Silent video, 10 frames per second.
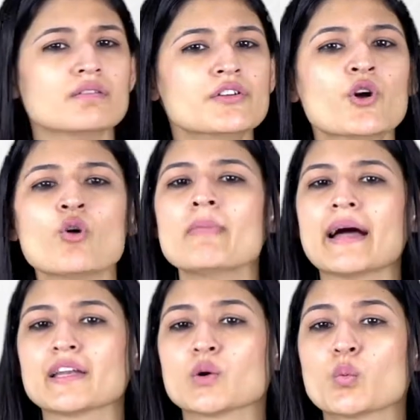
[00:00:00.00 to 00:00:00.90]
no
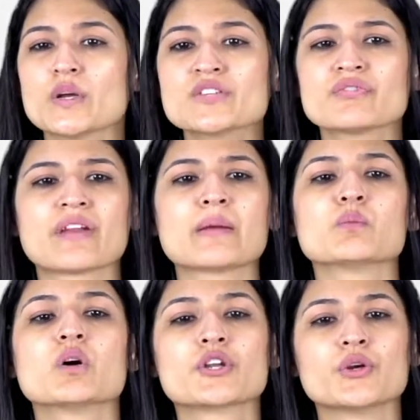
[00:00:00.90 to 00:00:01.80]
matter which
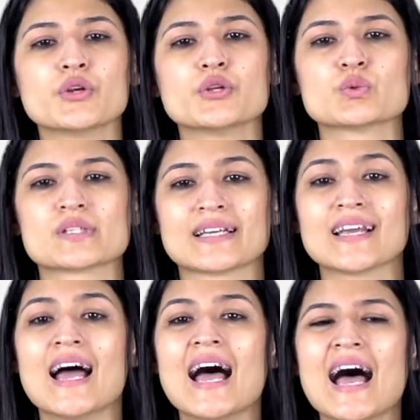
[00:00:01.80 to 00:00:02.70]
framework you're using,
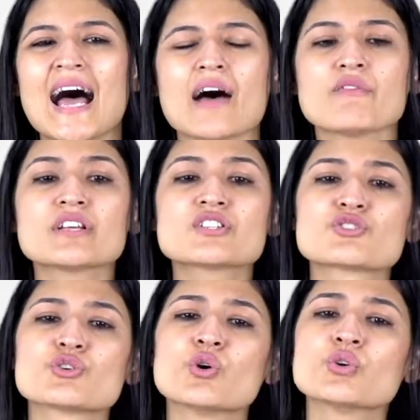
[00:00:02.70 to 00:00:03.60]
having
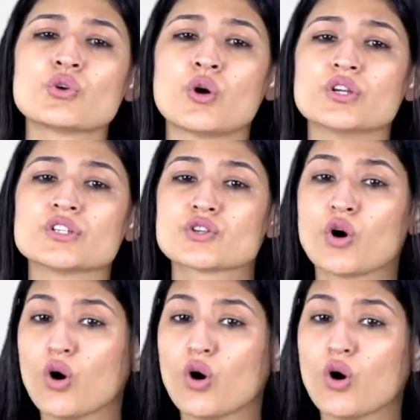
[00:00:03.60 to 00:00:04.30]
strong knowledge